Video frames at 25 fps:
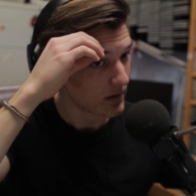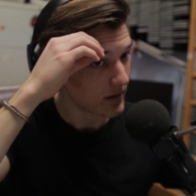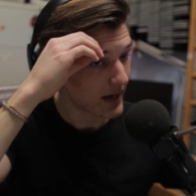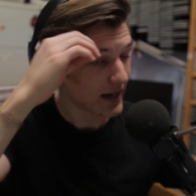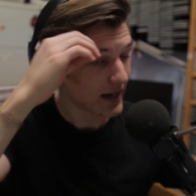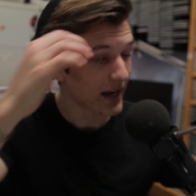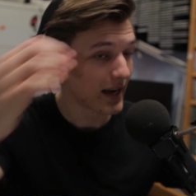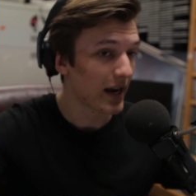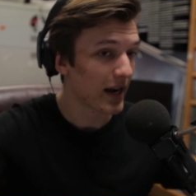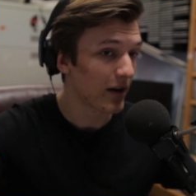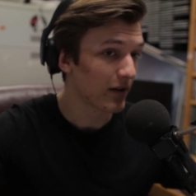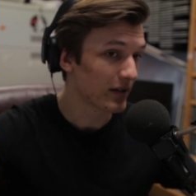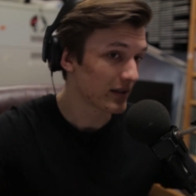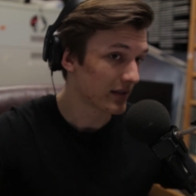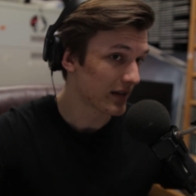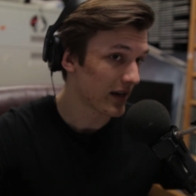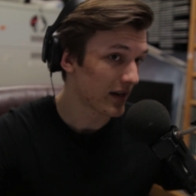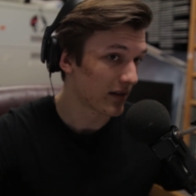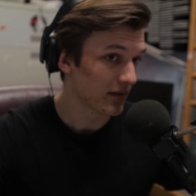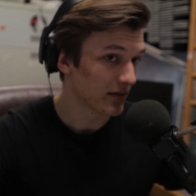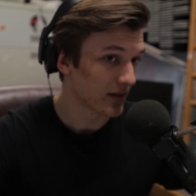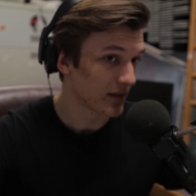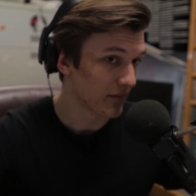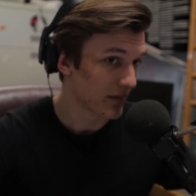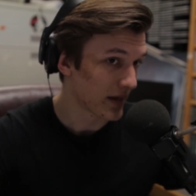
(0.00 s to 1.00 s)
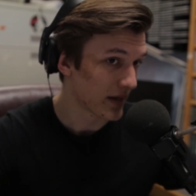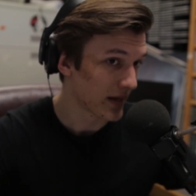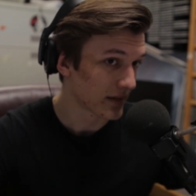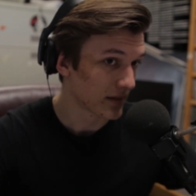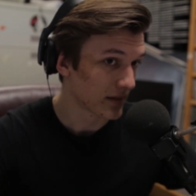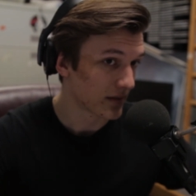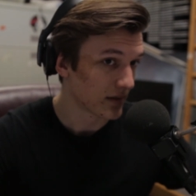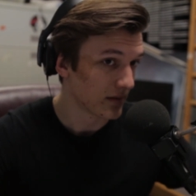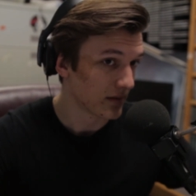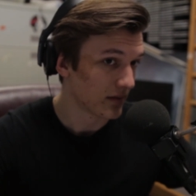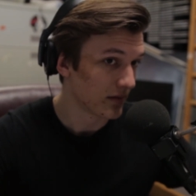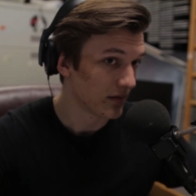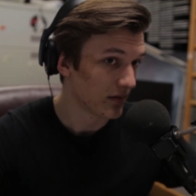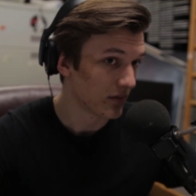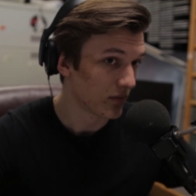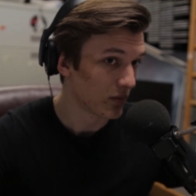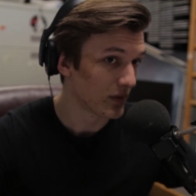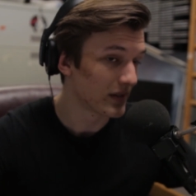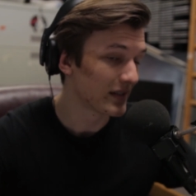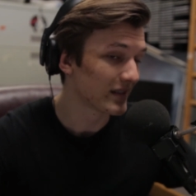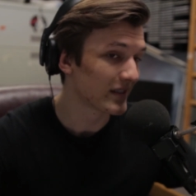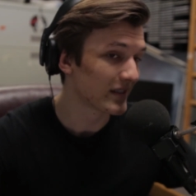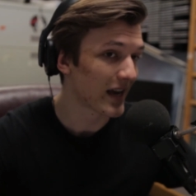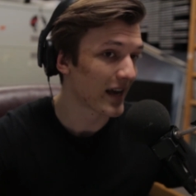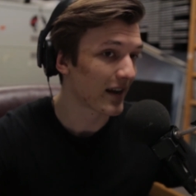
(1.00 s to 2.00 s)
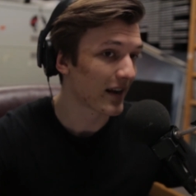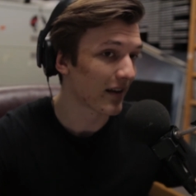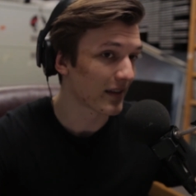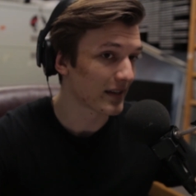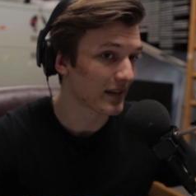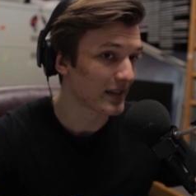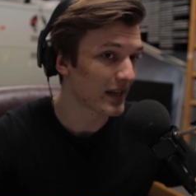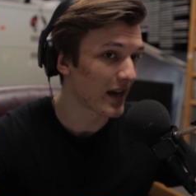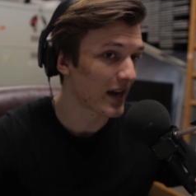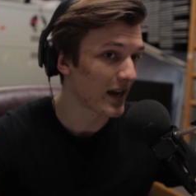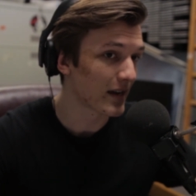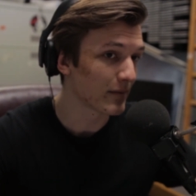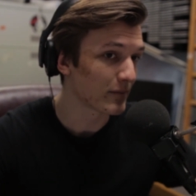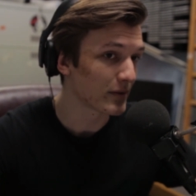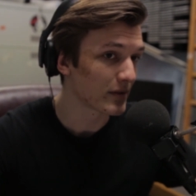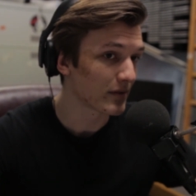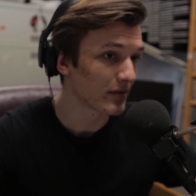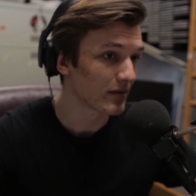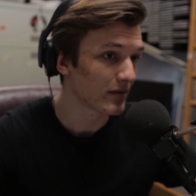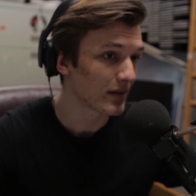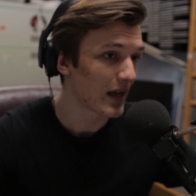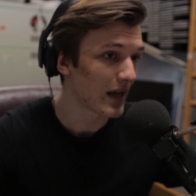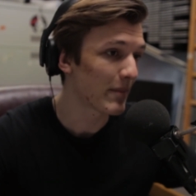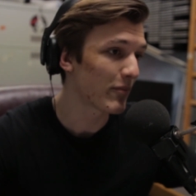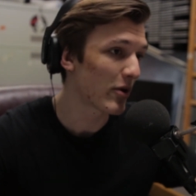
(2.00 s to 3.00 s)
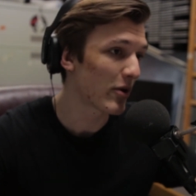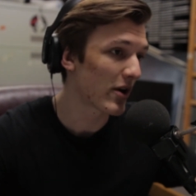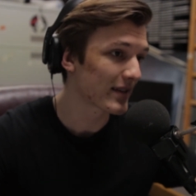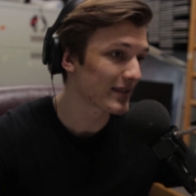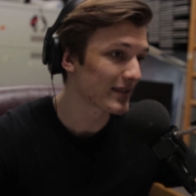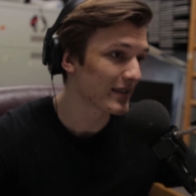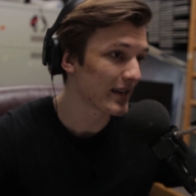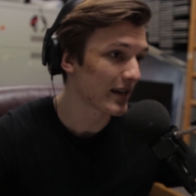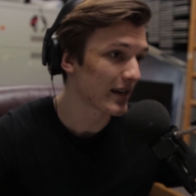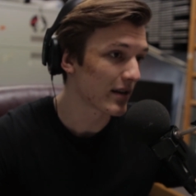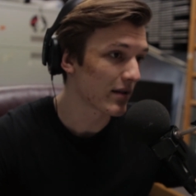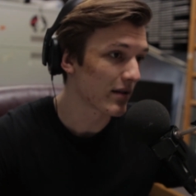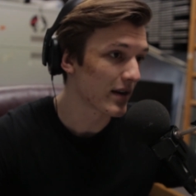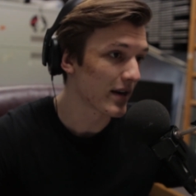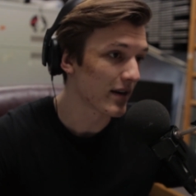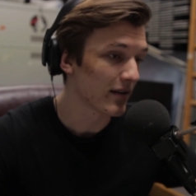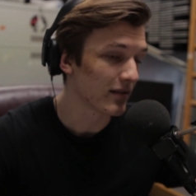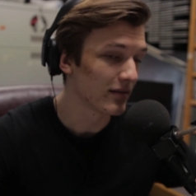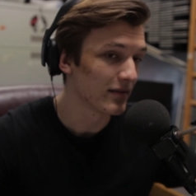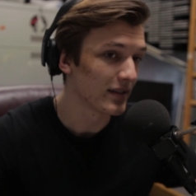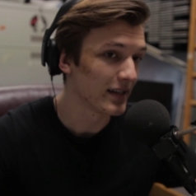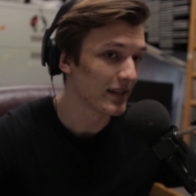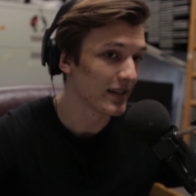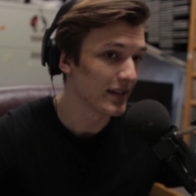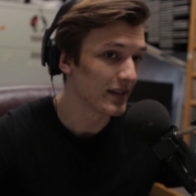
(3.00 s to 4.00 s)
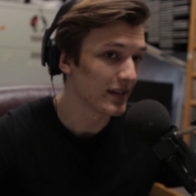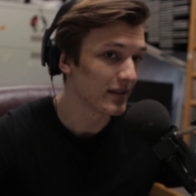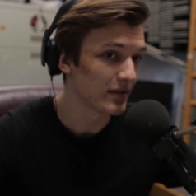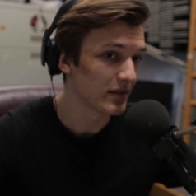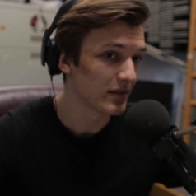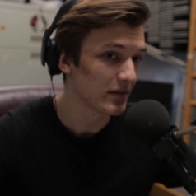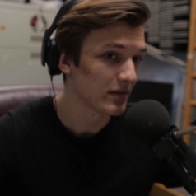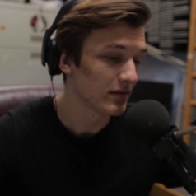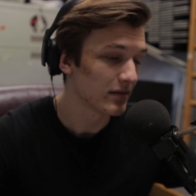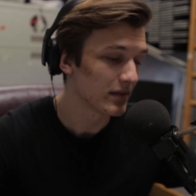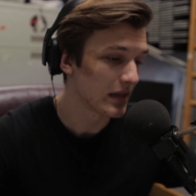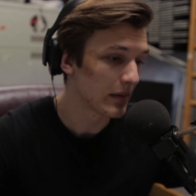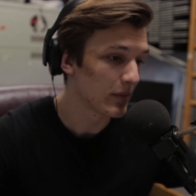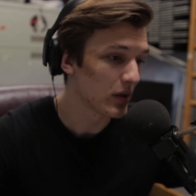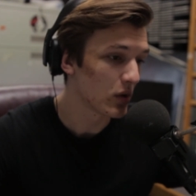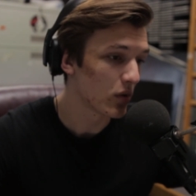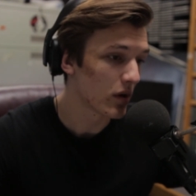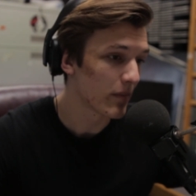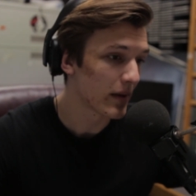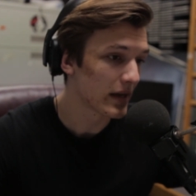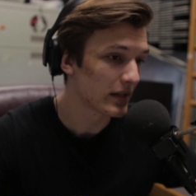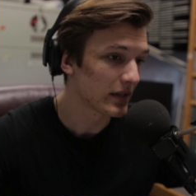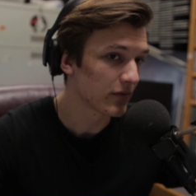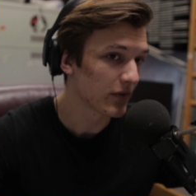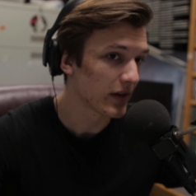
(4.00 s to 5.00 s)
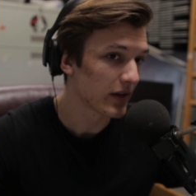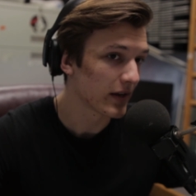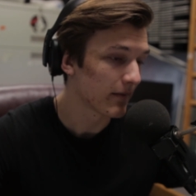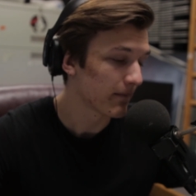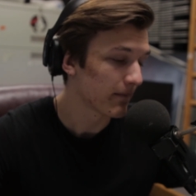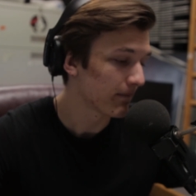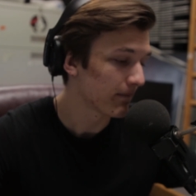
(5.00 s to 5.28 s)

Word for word: I got Harry Styles up next with Sign of the Times. I'm Brock Saint Clair. It is W M S V.